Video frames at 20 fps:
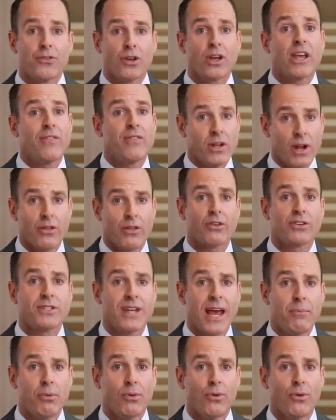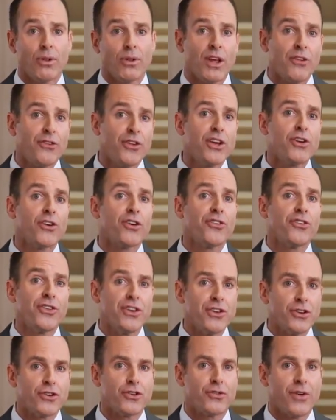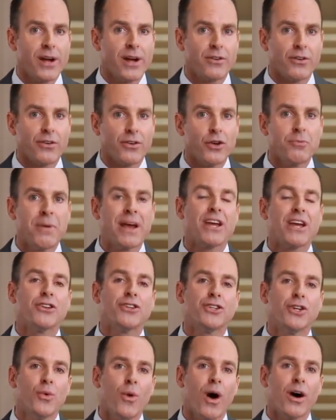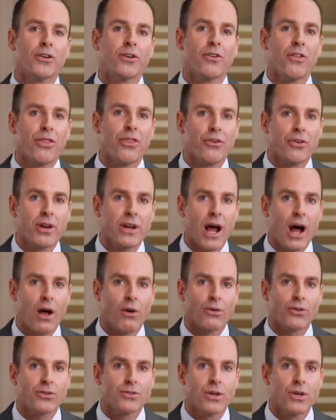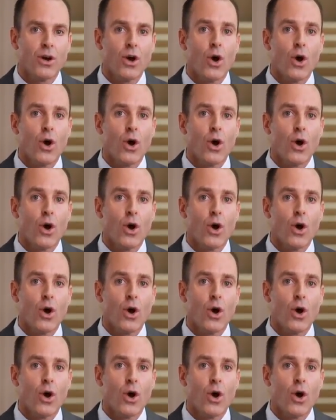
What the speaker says: So I'll give you another example. Let's say you're a senior director. You're making $230